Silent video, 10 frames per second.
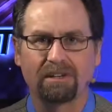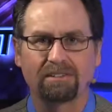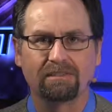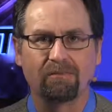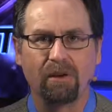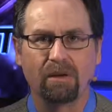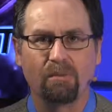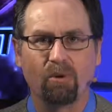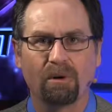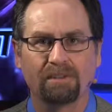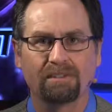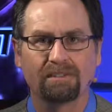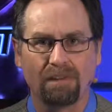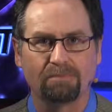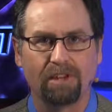addresses some very important
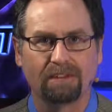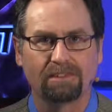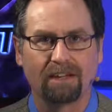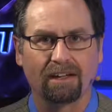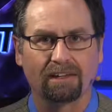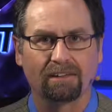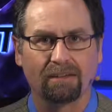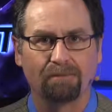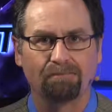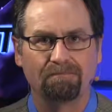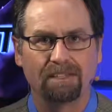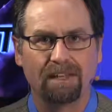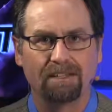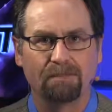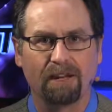subjects. And
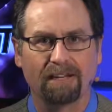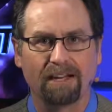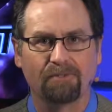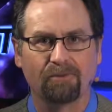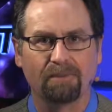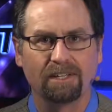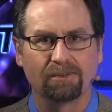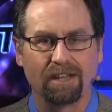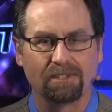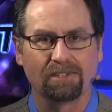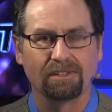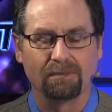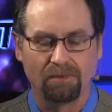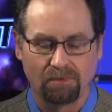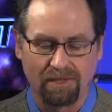as you might guess from the introduction,
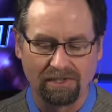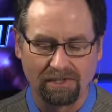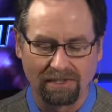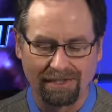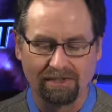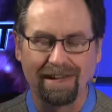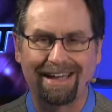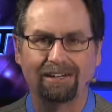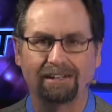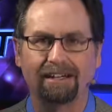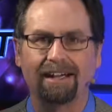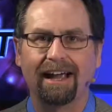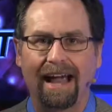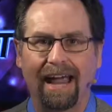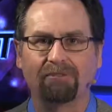the most recent is titled
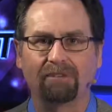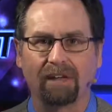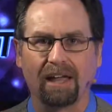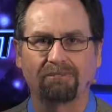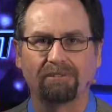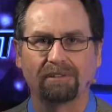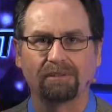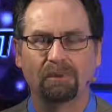Afterlife.